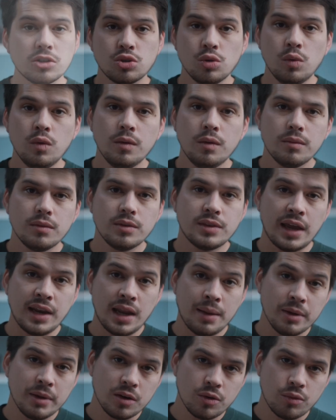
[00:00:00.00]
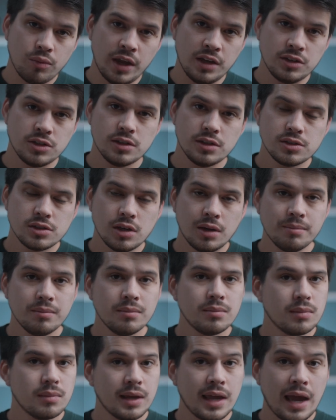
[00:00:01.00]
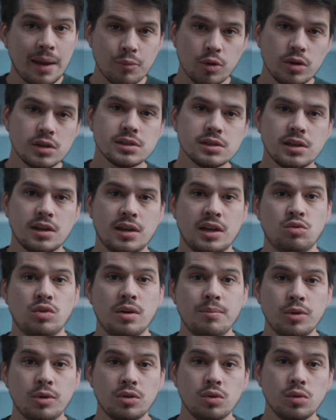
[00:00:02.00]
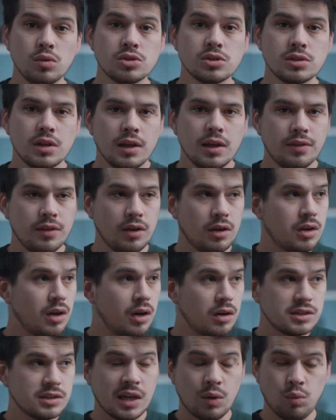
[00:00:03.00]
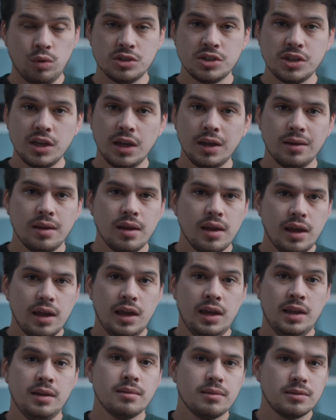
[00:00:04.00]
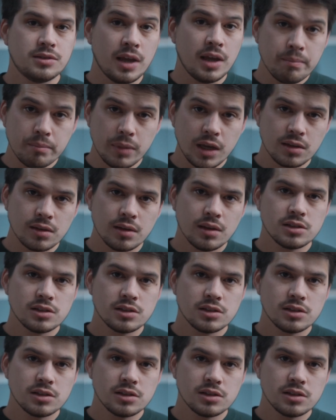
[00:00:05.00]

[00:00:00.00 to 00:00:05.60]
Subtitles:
to dynamic range. Some cameras can reproduce the colors that we're seeing in 10-bit,